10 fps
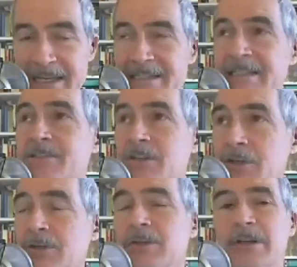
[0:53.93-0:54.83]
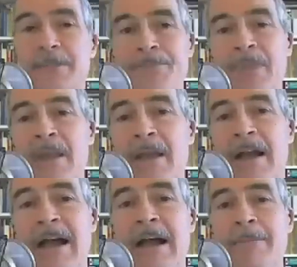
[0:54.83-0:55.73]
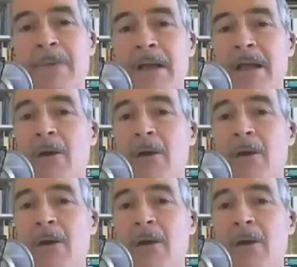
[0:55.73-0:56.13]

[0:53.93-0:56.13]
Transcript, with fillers: Is it secure?" Um,